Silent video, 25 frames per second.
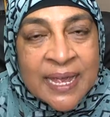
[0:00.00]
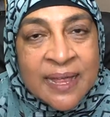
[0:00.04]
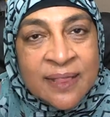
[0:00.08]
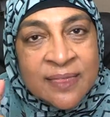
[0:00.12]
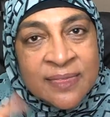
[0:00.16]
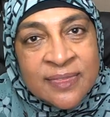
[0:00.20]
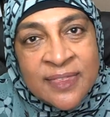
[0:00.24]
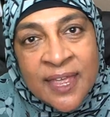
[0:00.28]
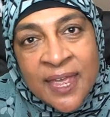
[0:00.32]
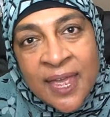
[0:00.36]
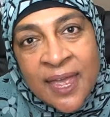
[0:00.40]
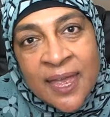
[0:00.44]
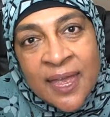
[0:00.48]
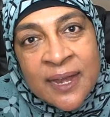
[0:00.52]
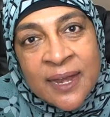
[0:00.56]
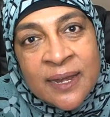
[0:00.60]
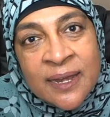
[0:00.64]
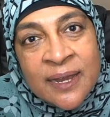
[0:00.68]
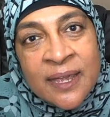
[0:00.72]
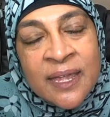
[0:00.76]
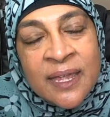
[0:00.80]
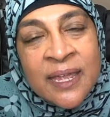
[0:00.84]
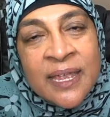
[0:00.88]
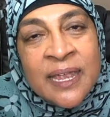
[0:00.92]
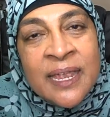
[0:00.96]
then
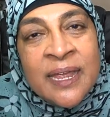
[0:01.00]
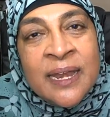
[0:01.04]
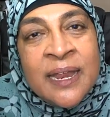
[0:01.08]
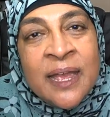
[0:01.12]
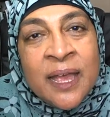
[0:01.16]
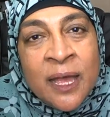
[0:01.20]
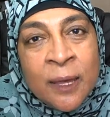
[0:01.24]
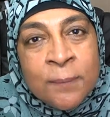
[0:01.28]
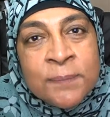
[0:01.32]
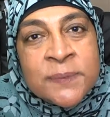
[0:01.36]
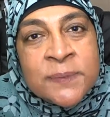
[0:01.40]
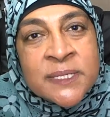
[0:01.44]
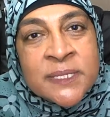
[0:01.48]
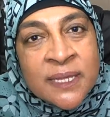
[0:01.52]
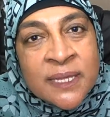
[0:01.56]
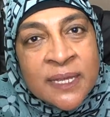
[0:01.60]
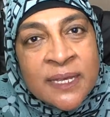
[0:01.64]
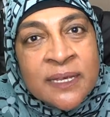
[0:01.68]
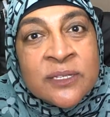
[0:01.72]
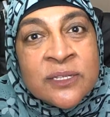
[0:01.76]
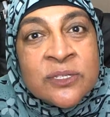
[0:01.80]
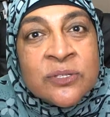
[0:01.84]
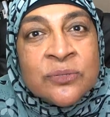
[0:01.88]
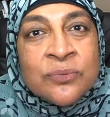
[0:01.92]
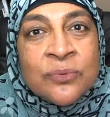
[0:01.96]
it helps
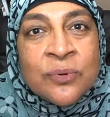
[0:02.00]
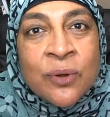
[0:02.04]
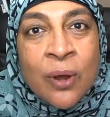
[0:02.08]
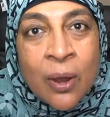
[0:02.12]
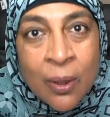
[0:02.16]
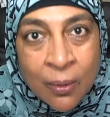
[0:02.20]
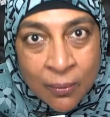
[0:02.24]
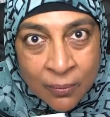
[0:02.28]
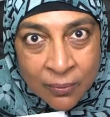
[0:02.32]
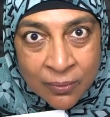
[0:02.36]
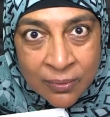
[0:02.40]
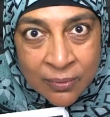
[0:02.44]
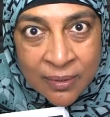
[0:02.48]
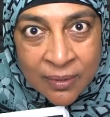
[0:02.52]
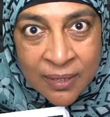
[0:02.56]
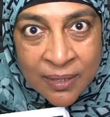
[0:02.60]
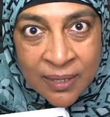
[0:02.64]
things grow.